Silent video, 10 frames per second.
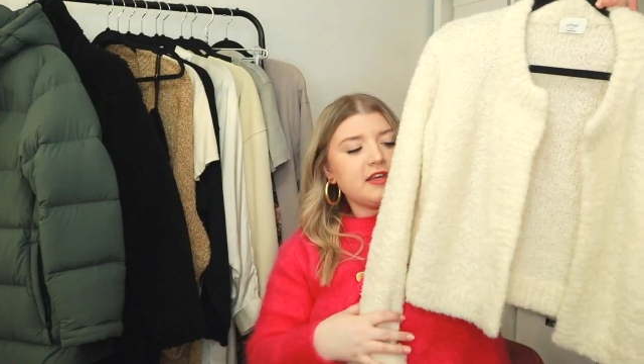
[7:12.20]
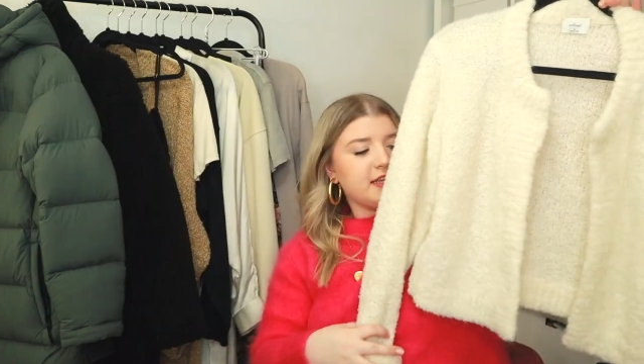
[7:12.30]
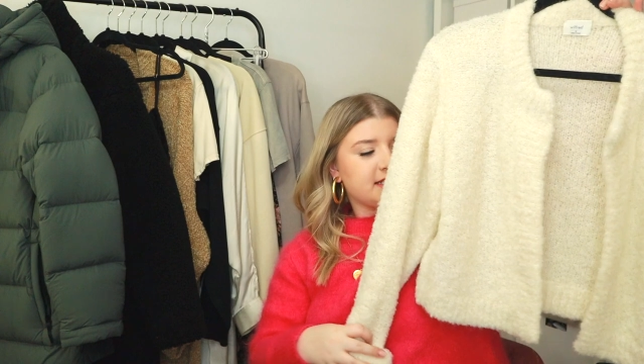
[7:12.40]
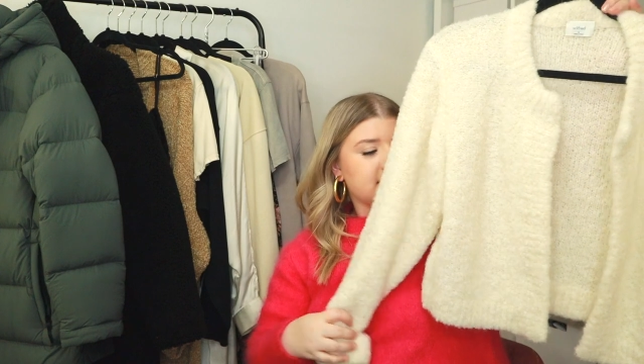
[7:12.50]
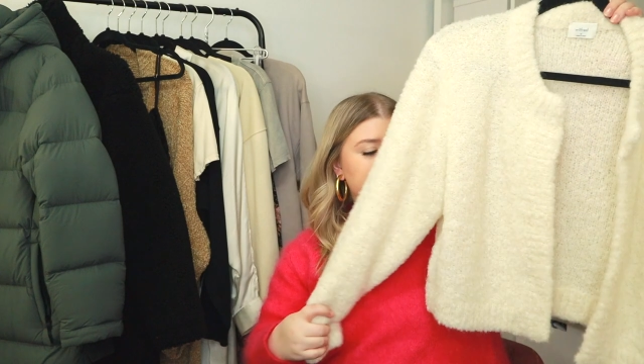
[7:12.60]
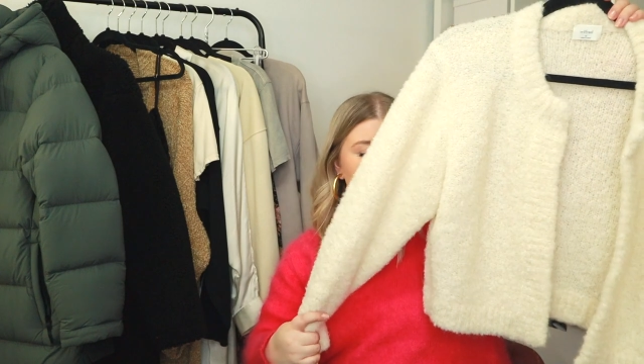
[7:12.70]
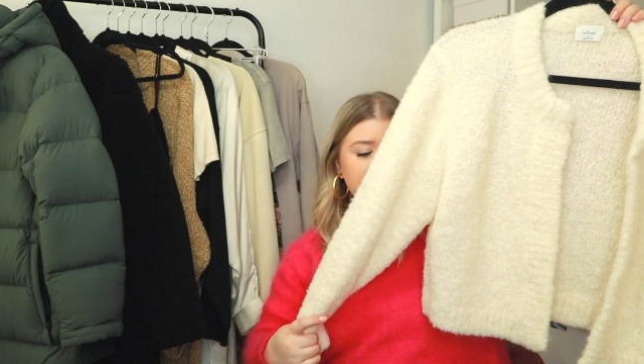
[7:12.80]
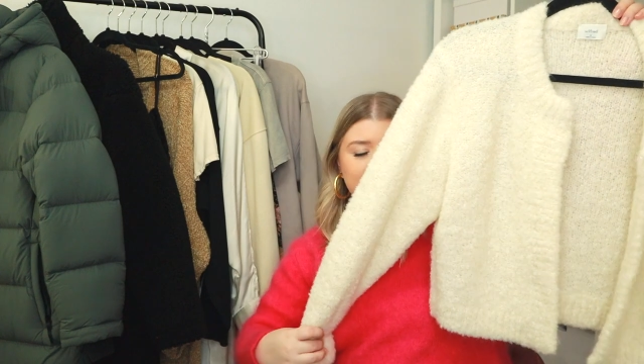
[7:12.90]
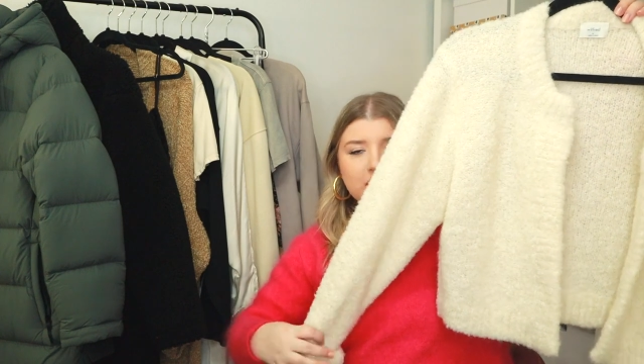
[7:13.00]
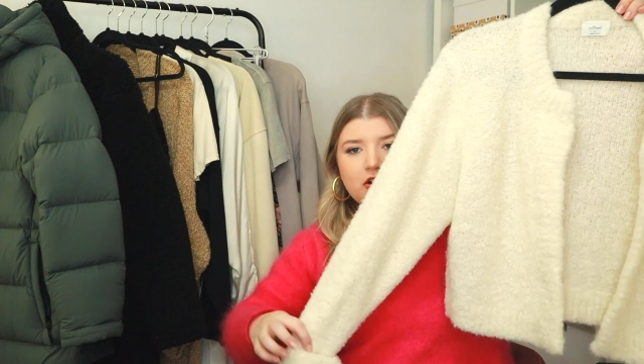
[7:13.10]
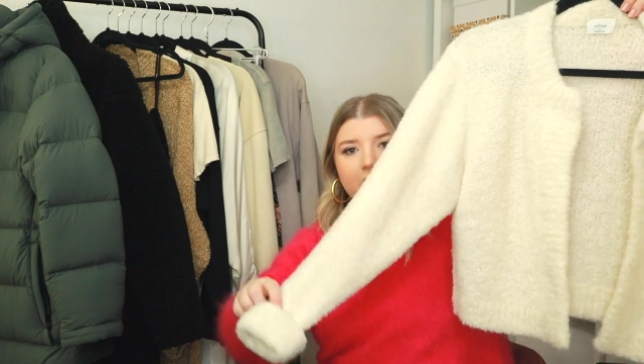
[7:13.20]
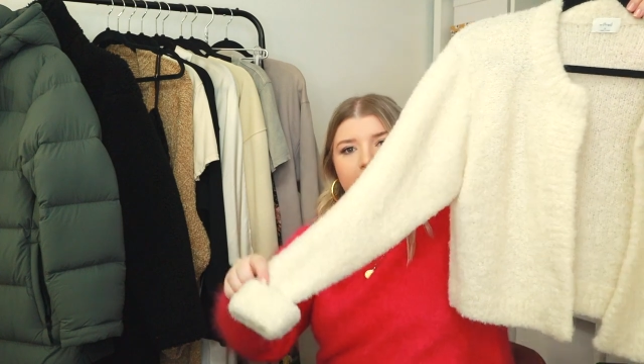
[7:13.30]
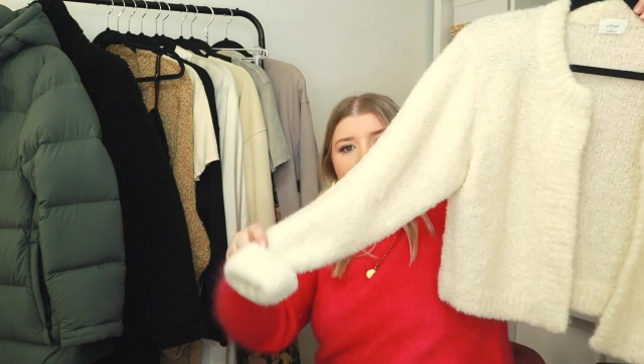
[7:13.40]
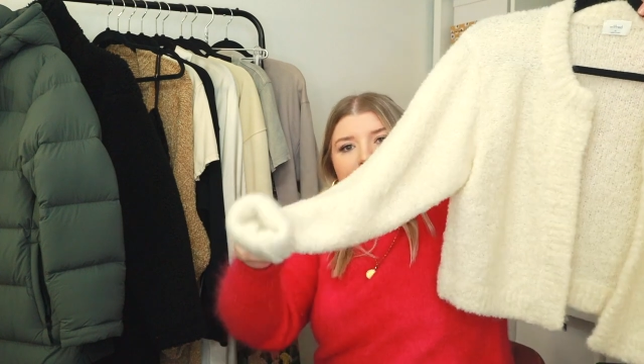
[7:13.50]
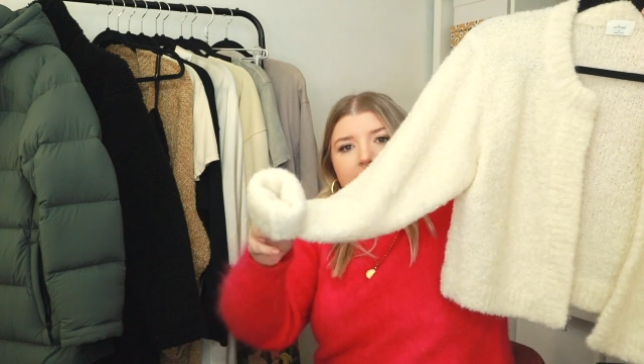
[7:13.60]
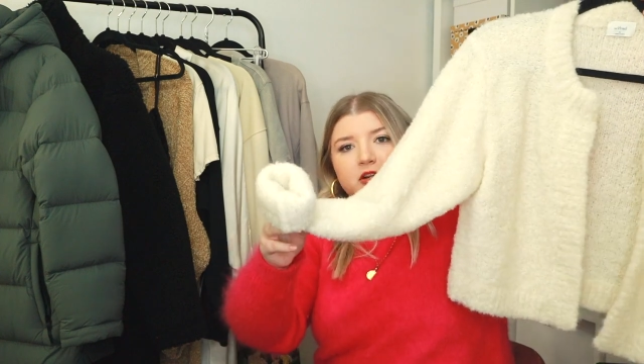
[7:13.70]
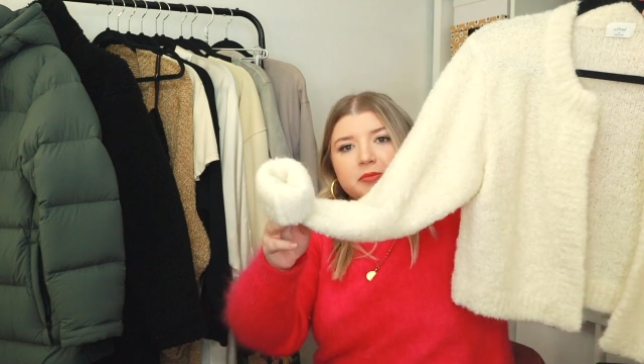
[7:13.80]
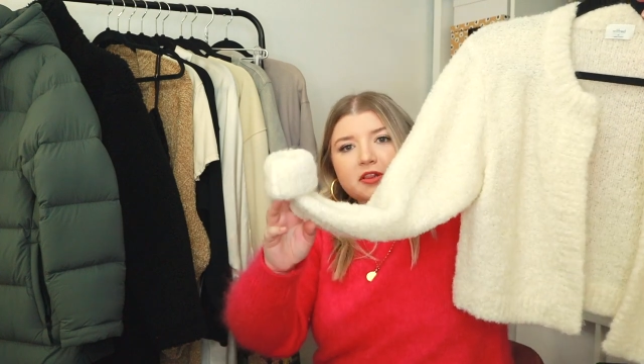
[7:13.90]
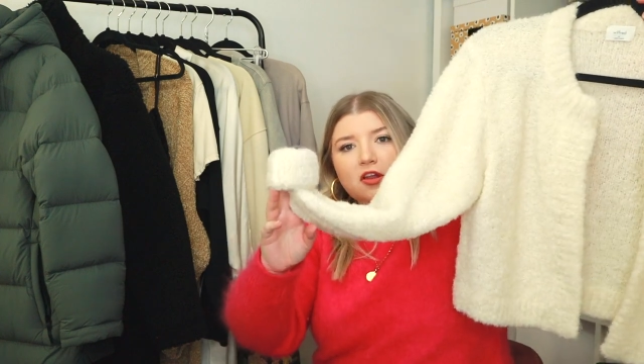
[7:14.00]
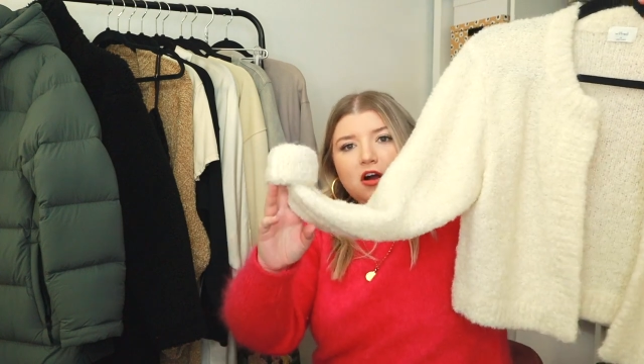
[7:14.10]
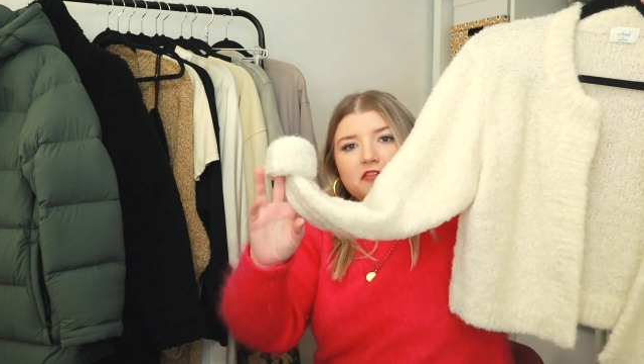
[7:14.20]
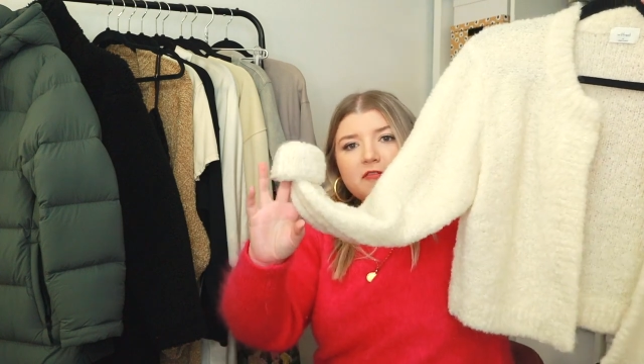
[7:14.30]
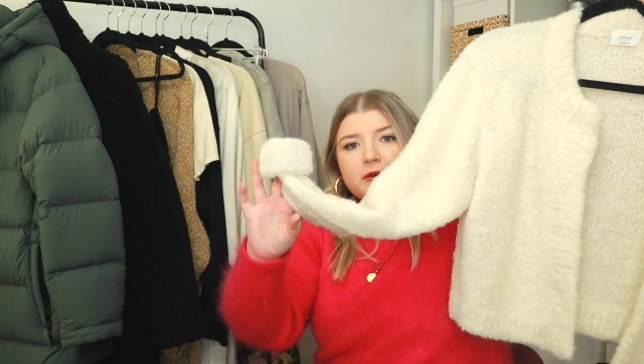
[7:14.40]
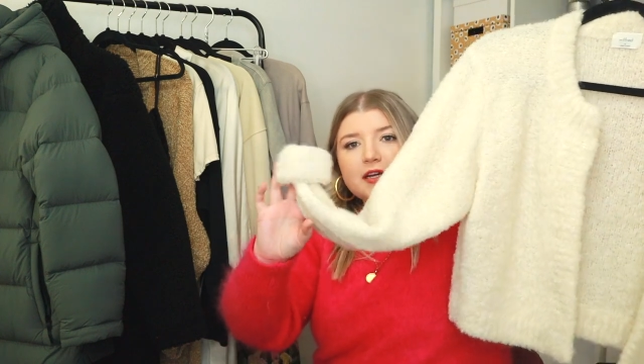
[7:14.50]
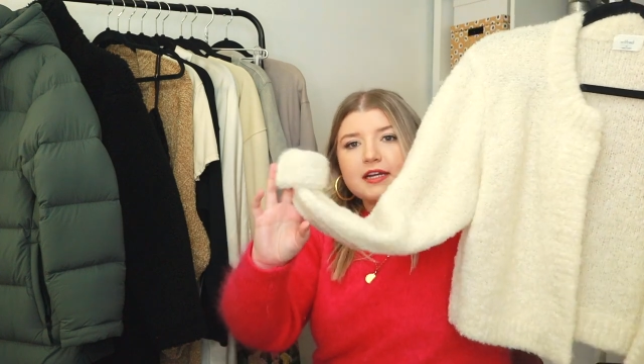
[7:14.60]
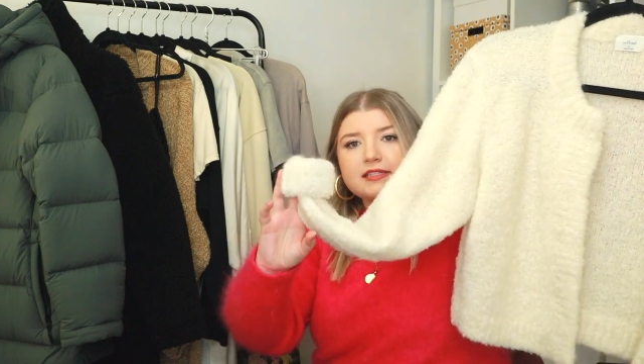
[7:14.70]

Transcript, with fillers: The sleeves are a little bit long for me.